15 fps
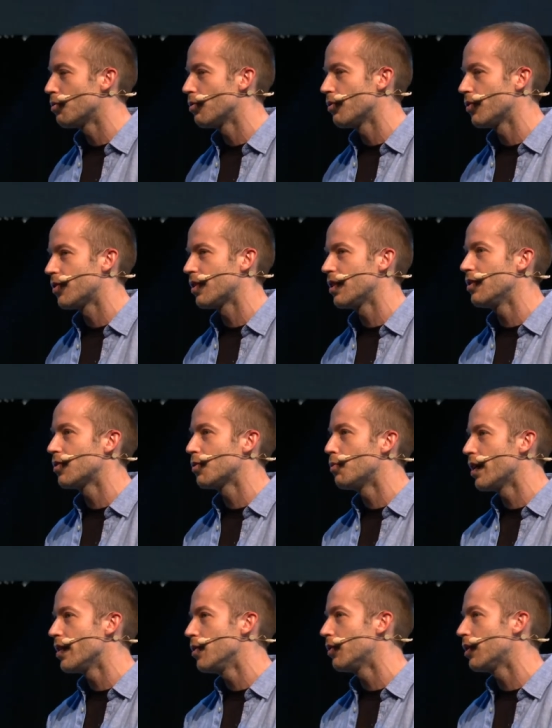since
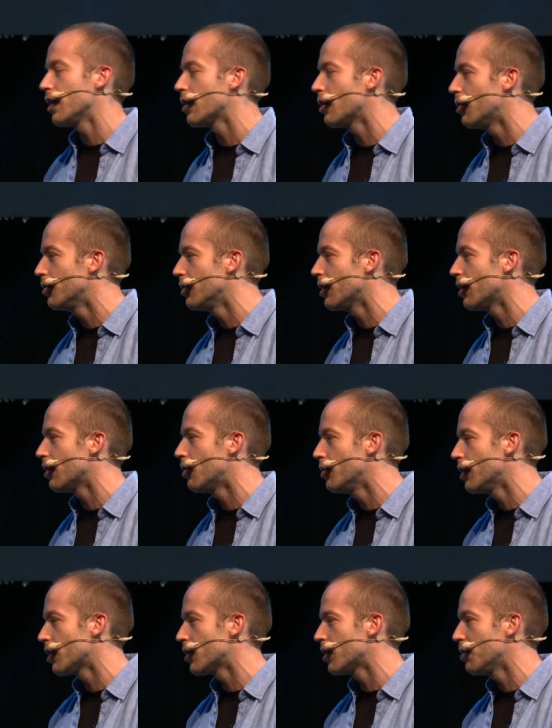when you take
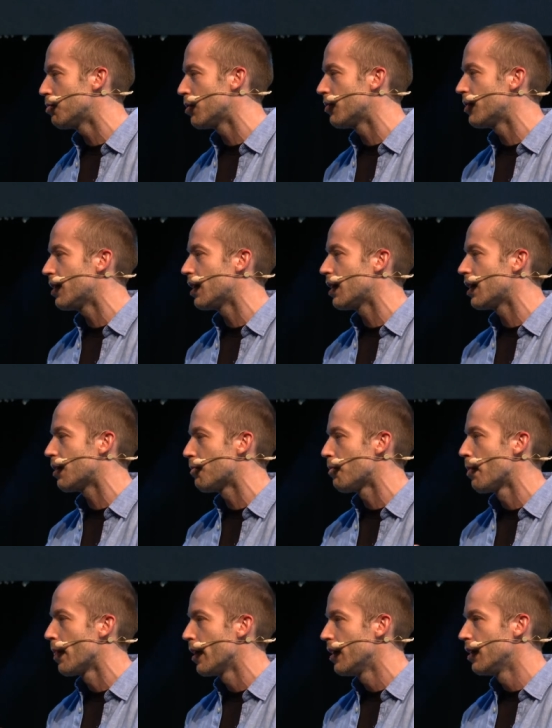ownership of the
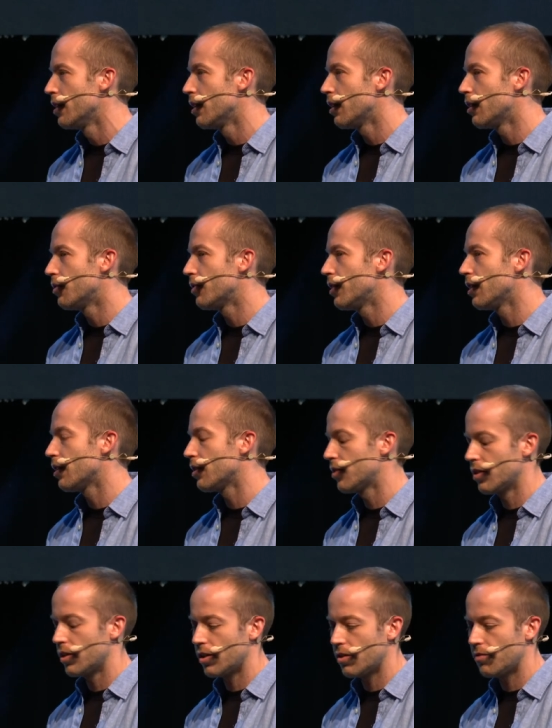of this
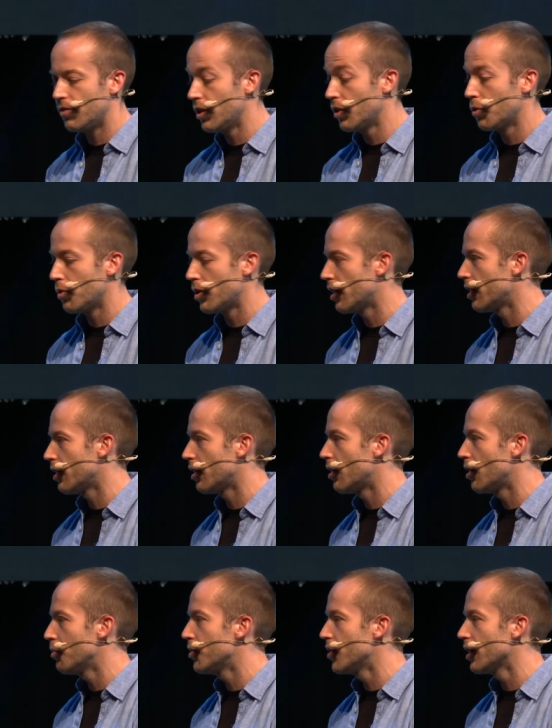virtual
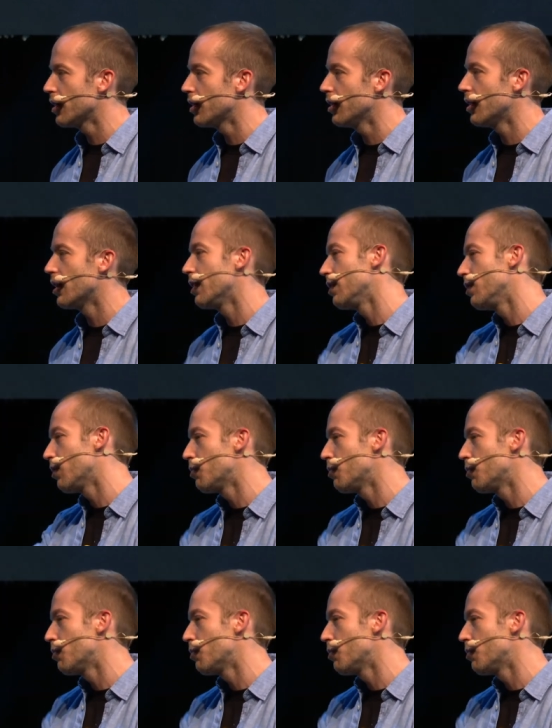object, then your